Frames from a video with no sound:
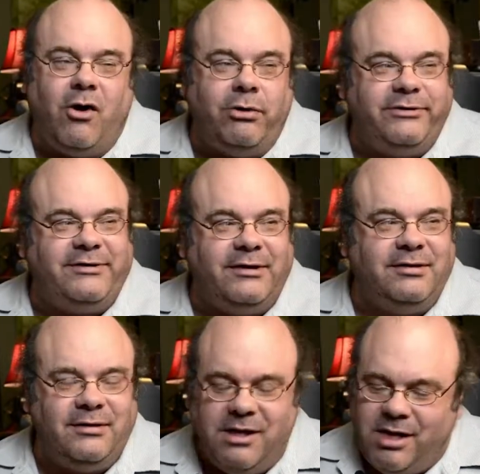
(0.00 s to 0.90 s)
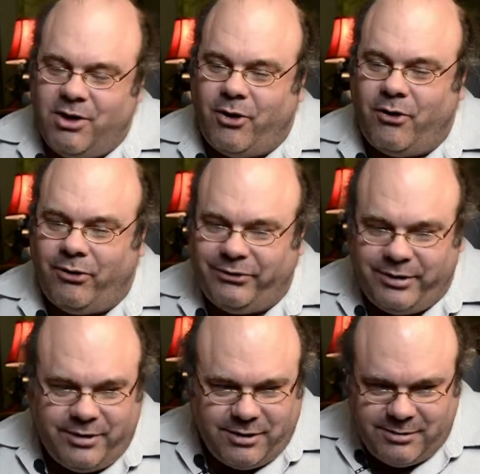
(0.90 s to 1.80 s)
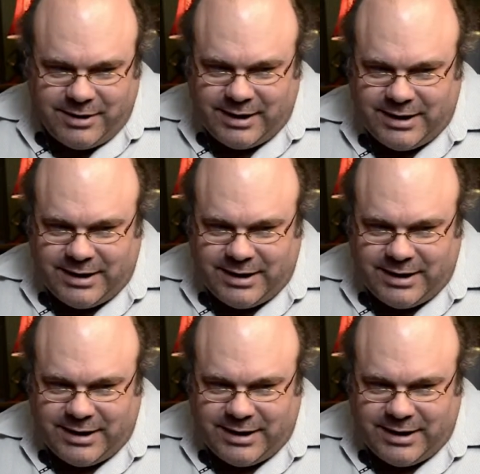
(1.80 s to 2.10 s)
all of a sudden, all the